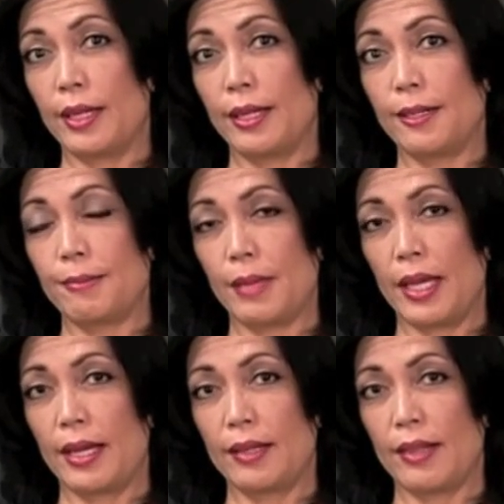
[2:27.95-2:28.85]

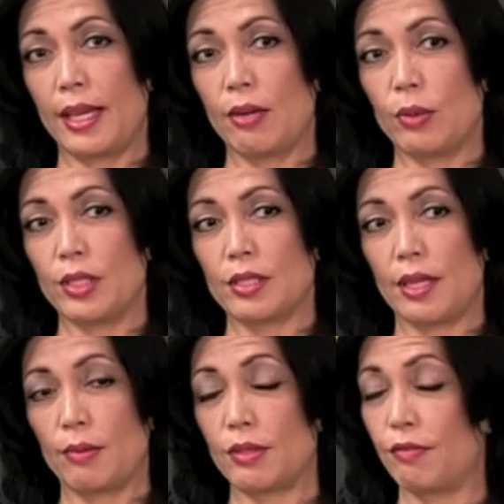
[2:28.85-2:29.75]
and I was
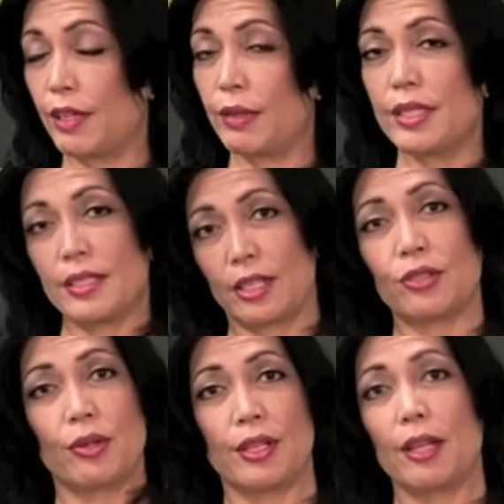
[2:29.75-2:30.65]
very sick
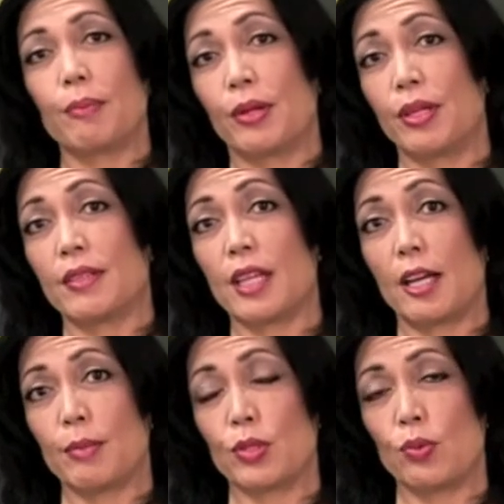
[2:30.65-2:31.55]
during that period of
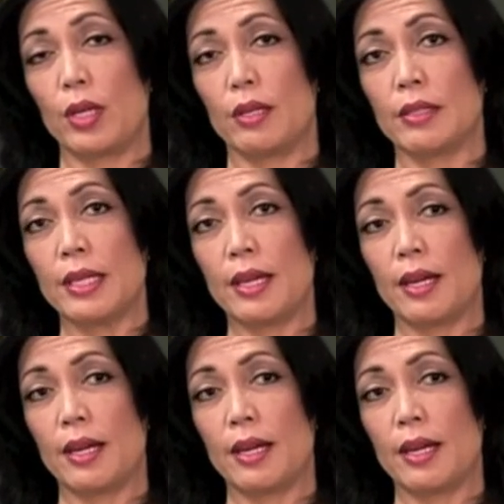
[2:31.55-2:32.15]
time as well.